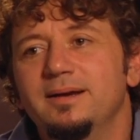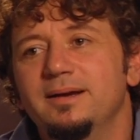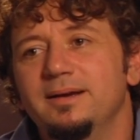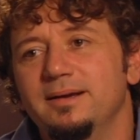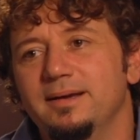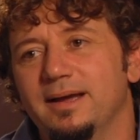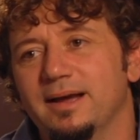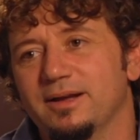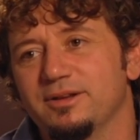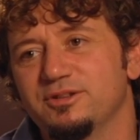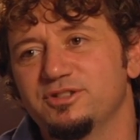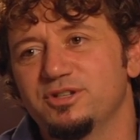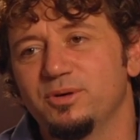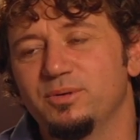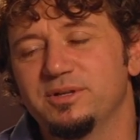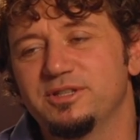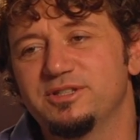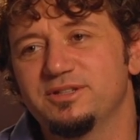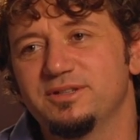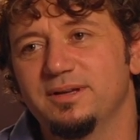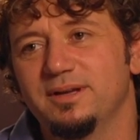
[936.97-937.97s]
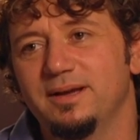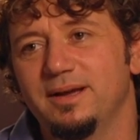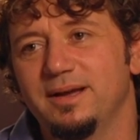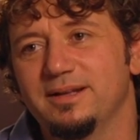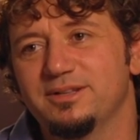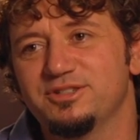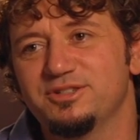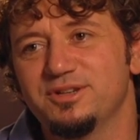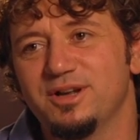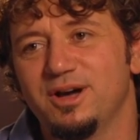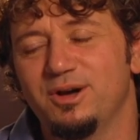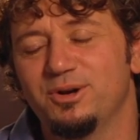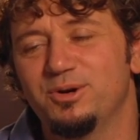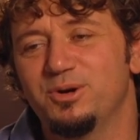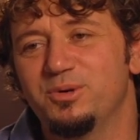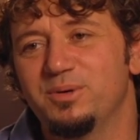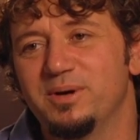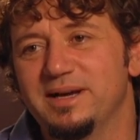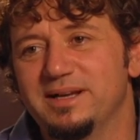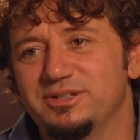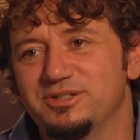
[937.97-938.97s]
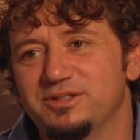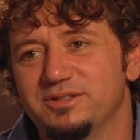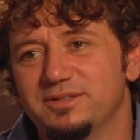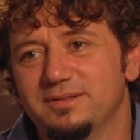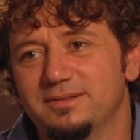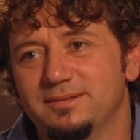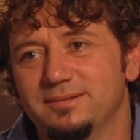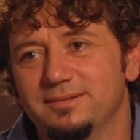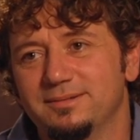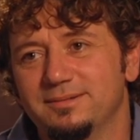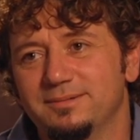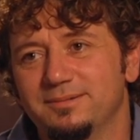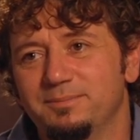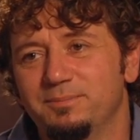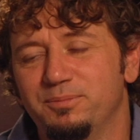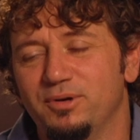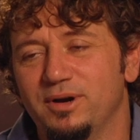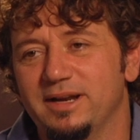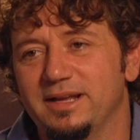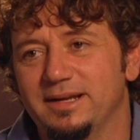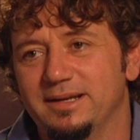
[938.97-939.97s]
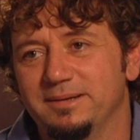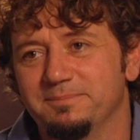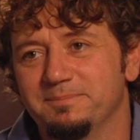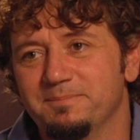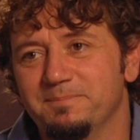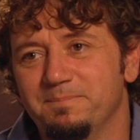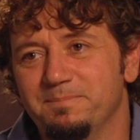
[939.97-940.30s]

yeah, so it's not always pretty.